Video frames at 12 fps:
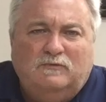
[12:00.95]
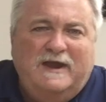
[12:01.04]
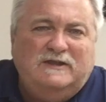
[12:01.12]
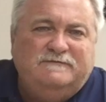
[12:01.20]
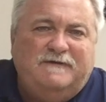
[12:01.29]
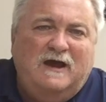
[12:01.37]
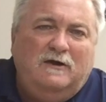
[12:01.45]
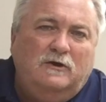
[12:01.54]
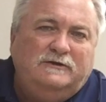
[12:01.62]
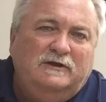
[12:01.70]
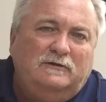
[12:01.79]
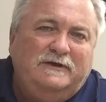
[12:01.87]
range fire
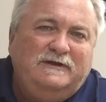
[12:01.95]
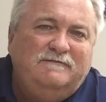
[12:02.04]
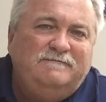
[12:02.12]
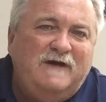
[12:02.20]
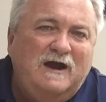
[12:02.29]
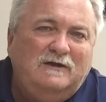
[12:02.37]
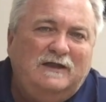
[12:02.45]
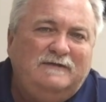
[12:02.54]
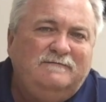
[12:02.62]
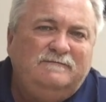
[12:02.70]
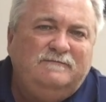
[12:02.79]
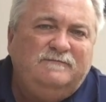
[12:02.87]
artillery can fire
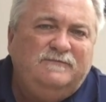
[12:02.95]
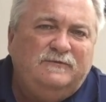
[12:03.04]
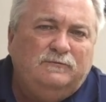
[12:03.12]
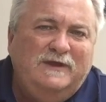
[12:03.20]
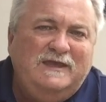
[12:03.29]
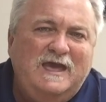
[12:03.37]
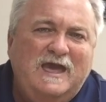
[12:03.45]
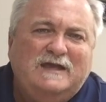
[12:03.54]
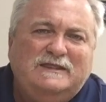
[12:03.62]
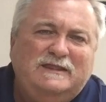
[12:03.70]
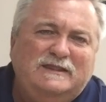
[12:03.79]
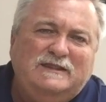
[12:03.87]
like three
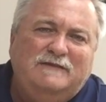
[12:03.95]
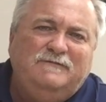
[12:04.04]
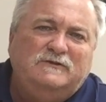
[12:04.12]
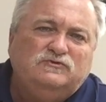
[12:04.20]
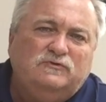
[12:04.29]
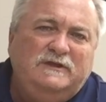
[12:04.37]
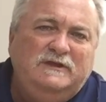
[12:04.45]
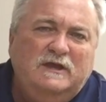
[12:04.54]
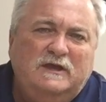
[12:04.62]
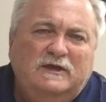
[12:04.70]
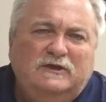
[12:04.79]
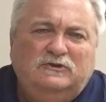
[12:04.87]
hexes, infantry
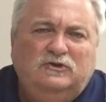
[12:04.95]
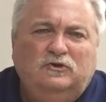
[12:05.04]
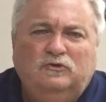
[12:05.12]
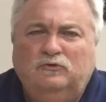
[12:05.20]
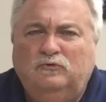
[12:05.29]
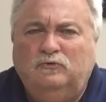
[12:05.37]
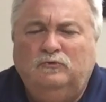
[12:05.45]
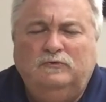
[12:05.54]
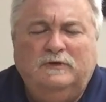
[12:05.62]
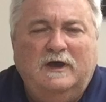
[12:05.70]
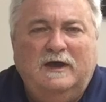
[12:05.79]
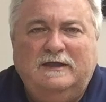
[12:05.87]
two,
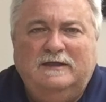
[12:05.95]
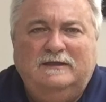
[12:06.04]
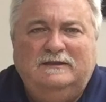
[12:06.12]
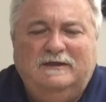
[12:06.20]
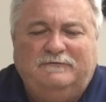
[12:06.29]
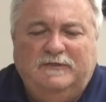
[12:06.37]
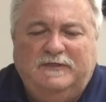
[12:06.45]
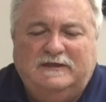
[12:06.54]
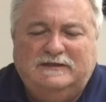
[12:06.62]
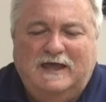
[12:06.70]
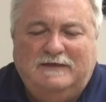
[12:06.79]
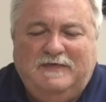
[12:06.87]
uh, different
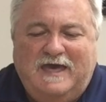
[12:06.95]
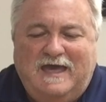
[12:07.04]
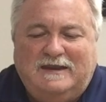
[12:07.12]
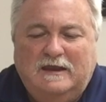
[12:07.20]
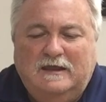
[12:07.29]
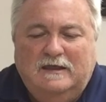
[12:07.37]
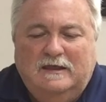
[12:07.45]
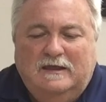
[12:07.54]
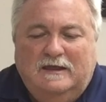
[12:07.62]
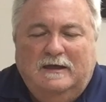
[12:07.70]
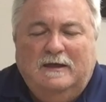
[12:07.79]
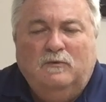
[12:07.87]
things like that.
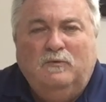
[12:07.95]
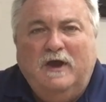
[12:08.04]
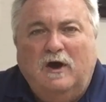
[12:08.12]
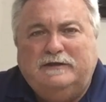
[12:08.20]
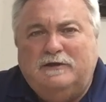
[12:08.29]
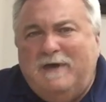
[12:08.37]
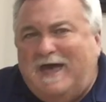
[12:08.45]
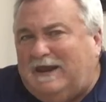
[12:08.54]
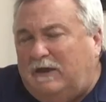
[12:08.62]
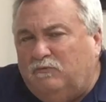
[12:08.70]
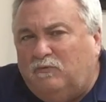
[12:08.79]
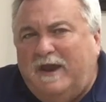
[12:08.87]
We also add
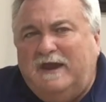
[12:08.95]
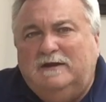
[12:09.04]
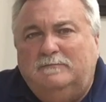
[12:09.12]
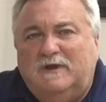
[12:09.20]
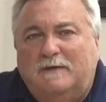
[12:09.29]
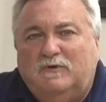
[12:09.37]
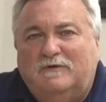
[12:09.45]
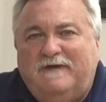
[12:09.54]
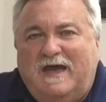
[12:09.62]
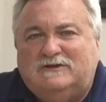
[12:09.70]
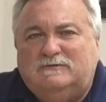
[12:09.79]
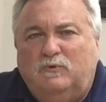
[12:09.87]
a random number of
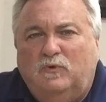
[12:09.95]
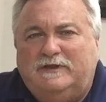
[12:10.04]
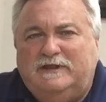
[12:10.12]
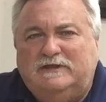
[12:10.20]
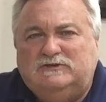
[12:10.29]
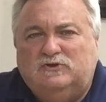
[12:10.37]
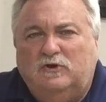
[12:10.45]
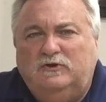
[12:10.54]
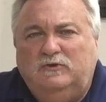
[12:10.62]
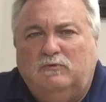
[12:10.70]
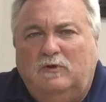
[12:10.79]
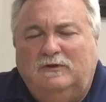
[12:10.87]
action points. Each turn
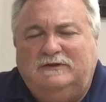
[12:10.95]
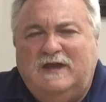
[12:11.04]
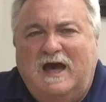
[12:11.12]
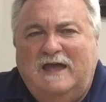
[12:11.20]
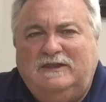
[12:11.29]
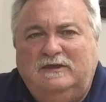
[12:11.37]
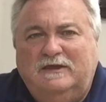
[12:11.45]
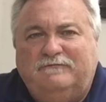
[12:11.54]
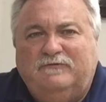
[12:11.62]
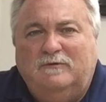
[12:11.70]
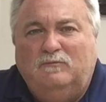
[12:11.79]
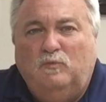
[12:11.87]
you roll a die and you get
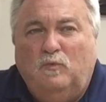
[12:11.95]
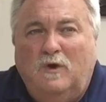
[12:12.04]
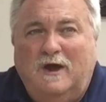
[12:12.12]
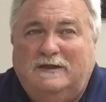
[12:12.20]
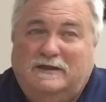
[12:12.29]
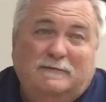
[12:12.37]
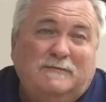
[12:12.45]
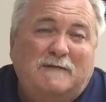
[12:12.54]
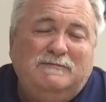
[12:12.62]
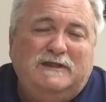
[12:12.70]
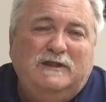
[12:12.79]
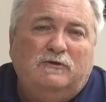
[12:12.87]
from one,
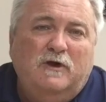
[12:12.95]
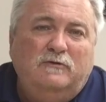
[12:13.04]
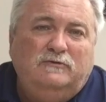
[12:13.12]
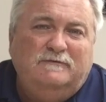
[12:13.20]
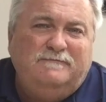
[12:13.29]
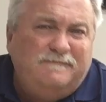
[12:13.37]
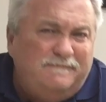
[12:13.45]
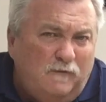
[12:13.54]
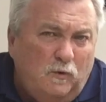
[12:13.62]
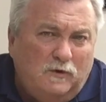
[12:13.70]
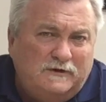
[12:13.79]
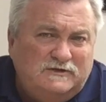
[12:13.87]
sometimes zero to
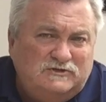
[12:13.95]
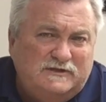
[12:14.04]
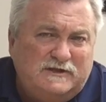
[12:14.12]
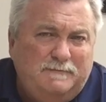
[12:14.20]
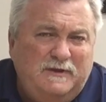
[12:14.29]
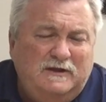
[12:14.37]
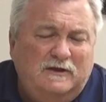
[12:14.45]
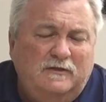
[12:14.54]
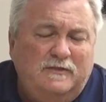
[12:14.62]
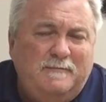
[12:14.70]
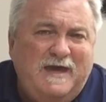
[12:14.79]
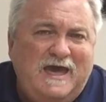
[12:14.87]
four, just depending
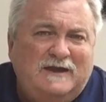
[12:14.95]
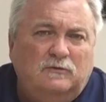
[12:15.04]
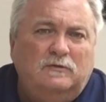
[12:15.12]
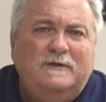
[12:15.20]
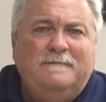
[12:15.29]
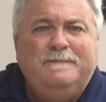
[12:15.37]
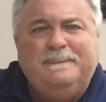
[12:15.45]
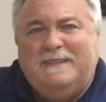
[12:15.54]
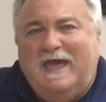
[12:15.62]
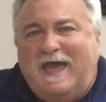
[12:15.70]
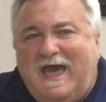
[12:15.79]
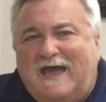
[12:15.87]
on the battle,
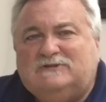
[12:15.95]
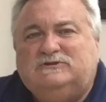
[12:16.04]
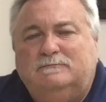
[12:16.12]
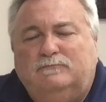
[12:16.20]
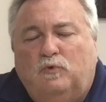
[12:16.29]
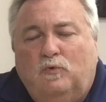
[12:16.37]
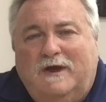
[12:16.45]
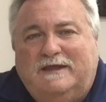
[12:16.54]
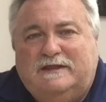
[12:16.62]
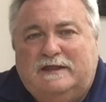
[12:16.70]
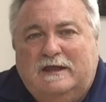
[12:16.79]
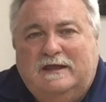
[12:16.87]
action
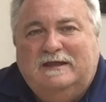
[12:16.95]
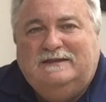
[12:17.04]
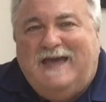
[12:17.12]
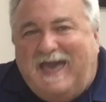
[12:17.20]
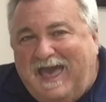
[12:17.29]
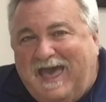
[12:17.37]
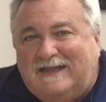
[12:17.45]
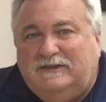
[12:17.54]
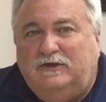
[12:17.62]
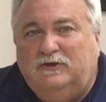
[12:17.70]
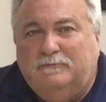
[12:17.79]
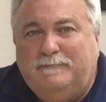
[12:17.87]
points to add
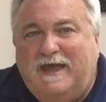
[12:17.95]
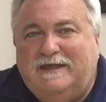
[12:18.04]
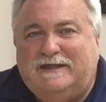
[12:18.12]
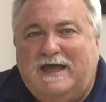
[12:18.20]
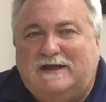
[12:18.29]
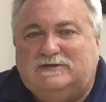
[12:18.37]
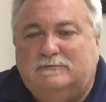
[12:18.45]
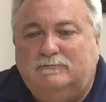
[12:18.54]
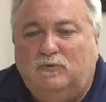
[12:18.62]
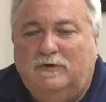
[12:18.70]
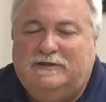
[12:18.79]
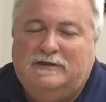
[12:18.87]
to your base action
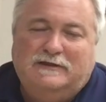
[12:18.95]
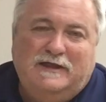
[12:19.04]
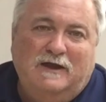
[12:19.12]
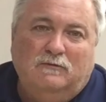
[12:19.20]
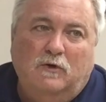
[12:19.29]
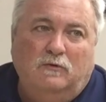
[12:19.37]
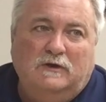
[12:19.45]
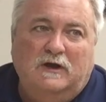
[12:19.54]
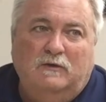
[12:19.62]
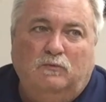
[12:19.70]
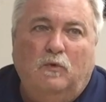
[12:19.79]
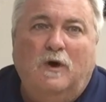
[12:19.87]
points. So say I rolled
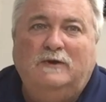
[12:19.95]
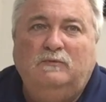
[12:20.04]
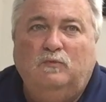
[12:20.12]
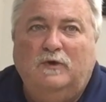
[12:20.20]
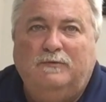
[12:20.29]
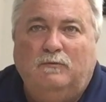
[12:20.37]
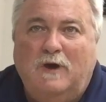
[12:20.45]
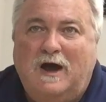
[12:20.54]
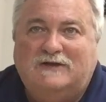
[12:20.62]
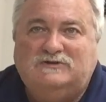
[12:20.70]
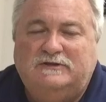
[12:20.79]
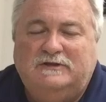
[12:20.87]
a one with
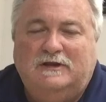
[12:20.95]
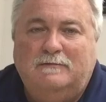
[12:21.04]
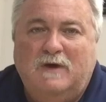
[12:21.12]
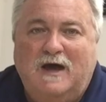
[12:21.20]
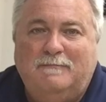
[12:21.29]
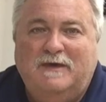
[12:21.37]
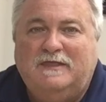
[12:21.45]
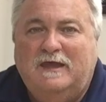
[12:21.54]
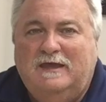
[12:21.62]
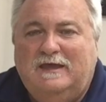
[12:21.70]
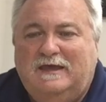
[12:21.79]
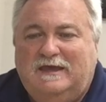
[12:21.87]
Washington at Monmouth.
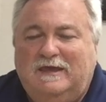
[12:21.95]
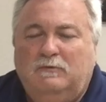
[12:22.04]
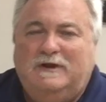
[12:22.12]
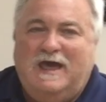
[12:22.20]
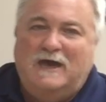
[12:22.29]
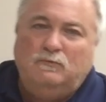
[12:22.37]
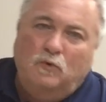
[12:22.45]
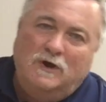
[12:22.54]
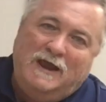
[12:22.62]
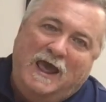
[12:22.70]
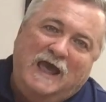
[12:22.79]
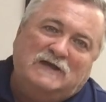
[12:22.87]
He would add
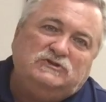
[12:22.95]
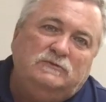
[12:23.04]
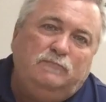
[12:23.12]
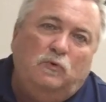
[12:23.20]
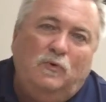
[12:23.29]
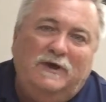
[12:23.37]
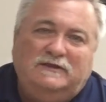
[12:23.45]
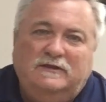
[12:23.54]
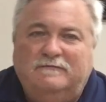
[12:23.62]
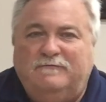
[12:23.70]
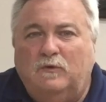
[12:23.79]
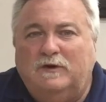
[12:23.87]
one action point to
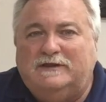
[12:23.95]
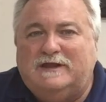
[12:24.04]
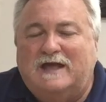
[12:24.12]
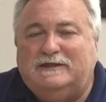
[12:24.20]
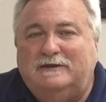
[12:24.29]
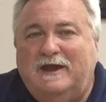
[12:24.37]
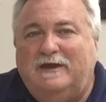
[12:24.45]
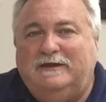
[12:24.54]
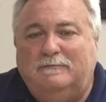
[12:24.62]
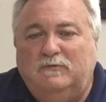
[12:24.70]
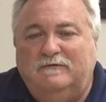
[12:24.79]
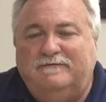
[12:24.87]
the four he's got, so now he
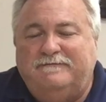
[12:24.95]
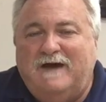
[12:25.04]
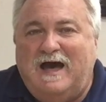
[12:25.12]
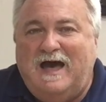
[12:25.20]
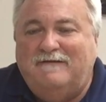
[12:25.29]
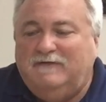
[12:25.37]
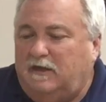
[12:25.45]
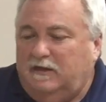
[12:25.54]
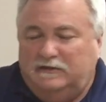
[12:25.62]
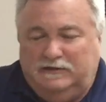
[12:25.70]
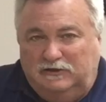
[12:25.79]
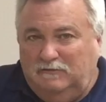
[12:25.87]
can move five.
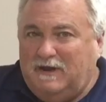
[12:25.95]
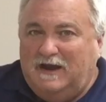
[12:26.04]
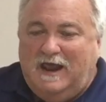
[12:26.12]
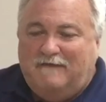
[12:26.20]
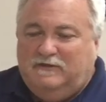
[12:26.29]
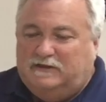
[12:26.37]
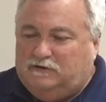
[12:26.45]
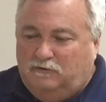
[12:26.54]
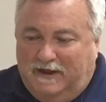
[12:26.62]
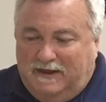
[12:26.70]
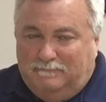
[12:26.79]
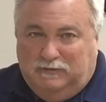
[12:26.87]
So you might have this
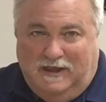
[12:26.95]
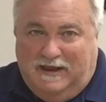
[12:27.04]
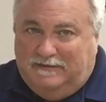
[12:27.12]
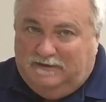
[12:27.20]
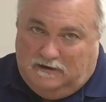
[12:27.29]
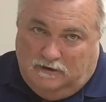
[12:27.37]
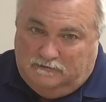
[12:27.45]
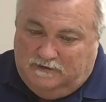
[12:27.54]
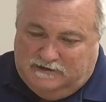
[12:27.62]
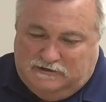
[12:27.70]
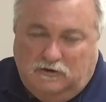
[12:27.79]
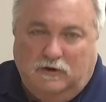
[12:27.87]
grand plan that, oh,
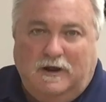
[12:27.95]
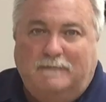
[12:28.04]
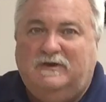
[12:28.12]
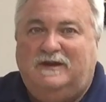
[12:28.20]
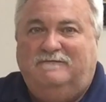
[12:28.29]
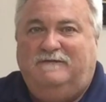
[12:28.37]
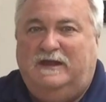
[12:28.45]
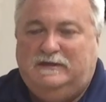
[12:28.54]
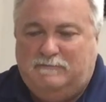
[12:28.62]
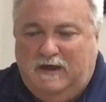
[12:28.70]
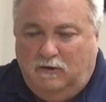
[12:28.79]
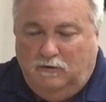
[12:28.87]
this turn I'm going to
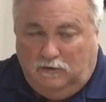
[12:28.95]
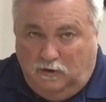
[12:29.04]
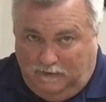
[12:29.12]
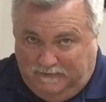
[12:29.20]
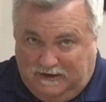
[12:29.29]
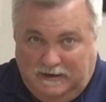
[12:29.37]
advance my whole arm